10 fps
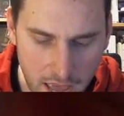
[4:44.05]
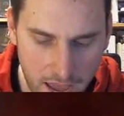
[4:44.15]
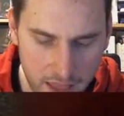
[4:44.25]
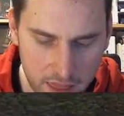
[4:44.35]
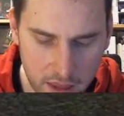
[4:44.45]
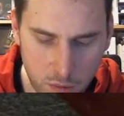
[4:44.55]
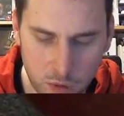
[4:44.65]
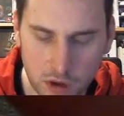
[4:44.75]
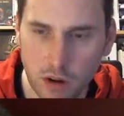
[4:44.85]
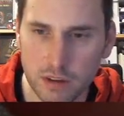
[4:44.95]
And they
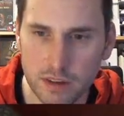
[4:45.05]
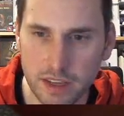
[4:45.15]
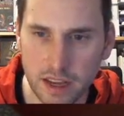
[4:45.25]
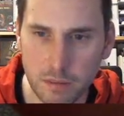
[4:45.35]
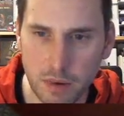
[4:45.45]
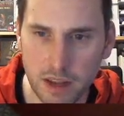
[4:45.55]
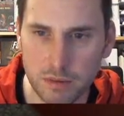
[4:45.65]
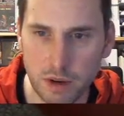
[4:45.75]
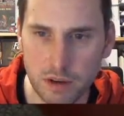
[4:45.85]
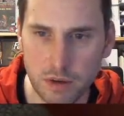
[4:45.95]
will also get a
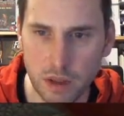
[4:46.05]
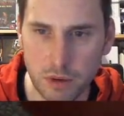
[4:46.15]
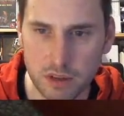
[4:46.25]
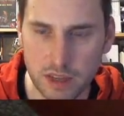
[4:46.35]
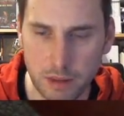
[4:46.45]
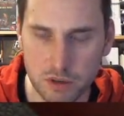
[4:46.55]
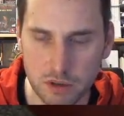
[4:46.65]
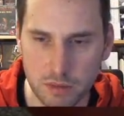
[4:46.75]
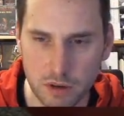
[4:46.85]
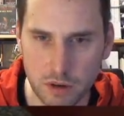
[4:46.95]
+1 to their
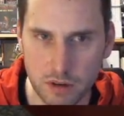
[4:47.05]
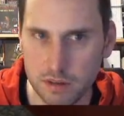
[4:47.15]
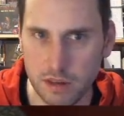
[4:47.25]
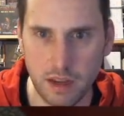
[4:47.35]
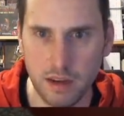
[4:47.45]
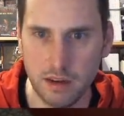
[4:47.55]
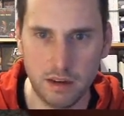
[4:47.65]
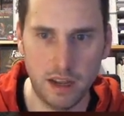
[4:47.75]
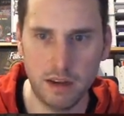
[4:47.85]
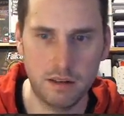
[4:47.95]
perception because they
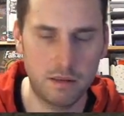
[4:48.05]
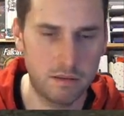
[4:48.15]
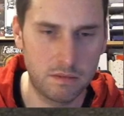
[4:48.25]
get